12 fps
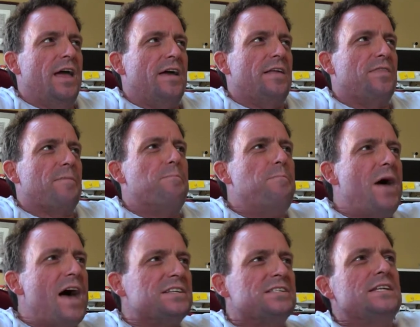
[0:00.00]
The
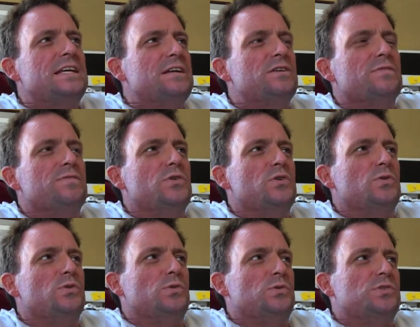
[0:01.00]
best
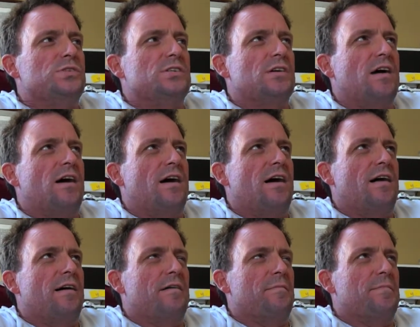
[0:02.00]
interviews
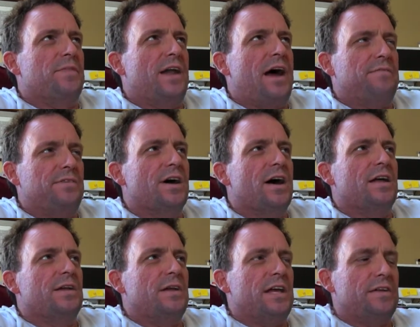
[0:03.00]
um, that I've
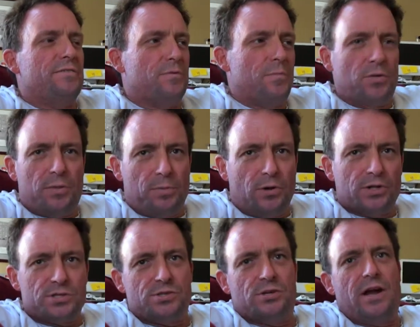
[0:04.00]
done it, for both the
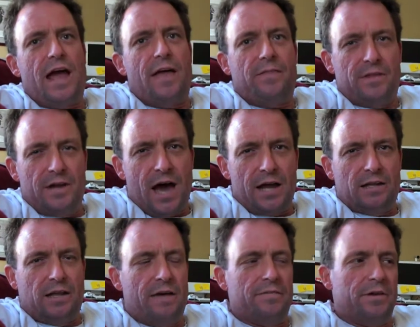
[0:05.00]
Pulitzer and the nine
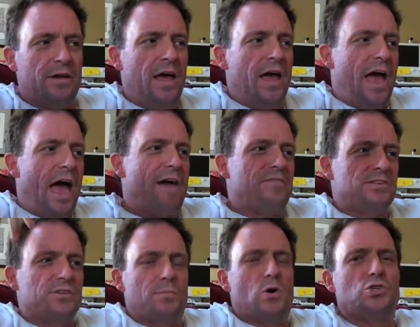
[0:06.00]
eleven have this
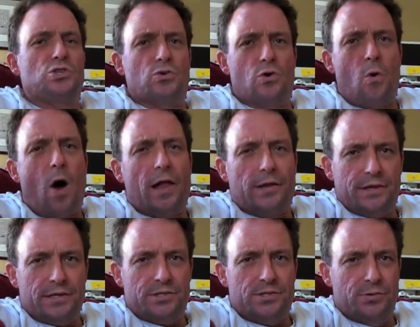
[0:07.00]
emotional quality
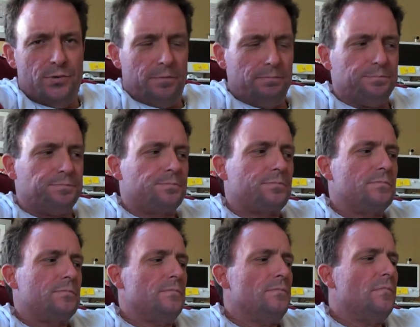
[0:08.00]
to them.
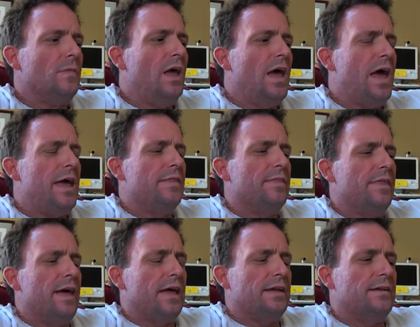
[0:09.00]
Mm-hmm. And
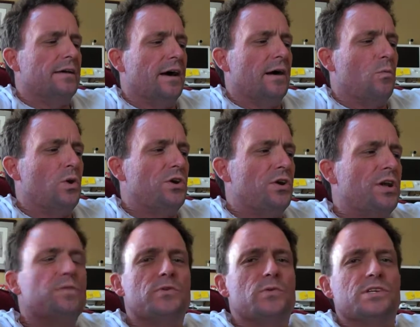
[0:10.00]
that uh, when you're
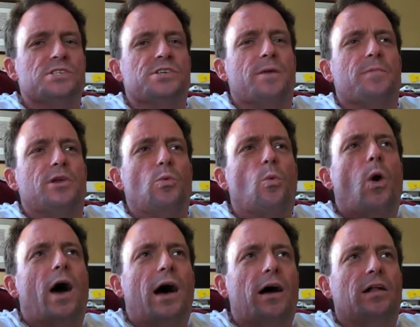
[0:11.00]
interviewing somebody
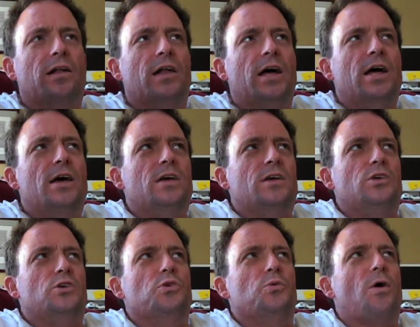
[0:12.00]
well,
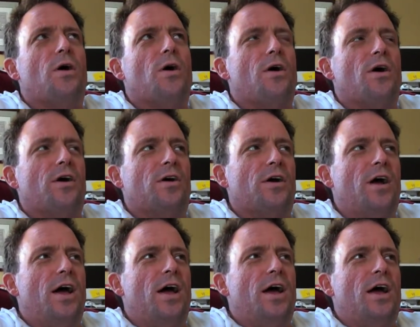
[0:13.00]
you are,
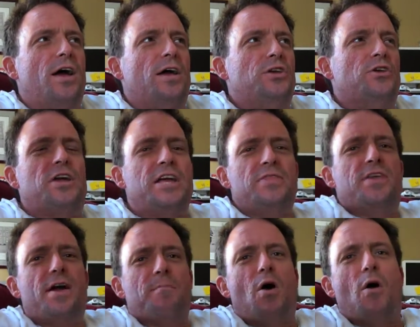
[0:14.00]
you're in
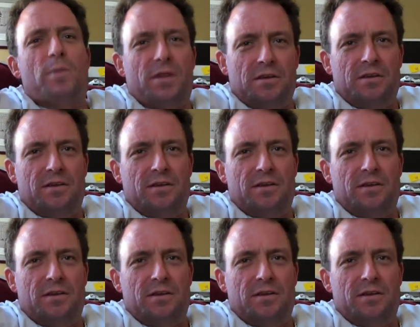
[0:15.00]
their moment.